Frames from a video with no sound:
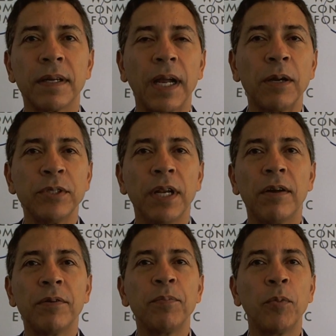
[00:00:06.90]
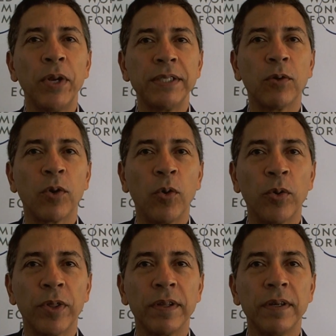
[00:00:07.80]
Council on Population
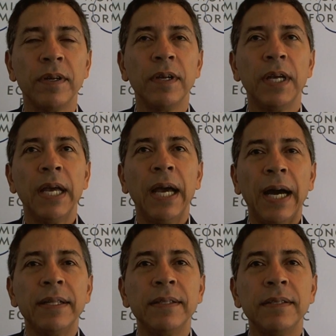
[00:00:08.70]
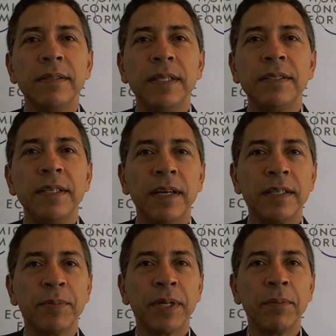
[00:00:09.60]
Growth. And this year
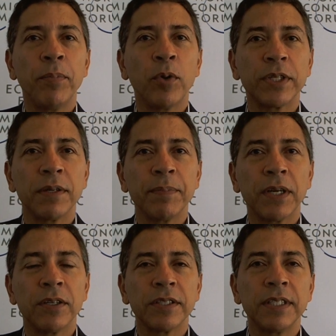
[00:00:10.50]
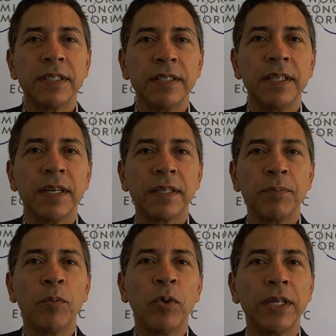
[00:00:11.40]
is very important because this year the
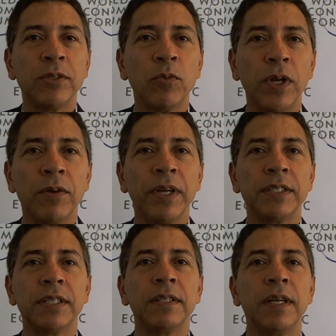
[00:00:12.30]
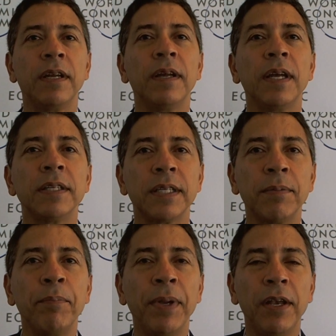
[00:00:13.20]
population will reach the
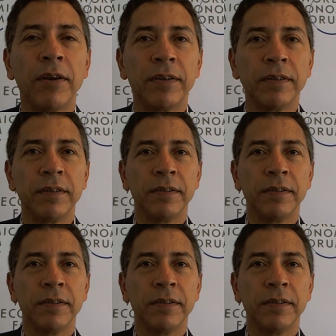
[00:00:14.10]
7 billion.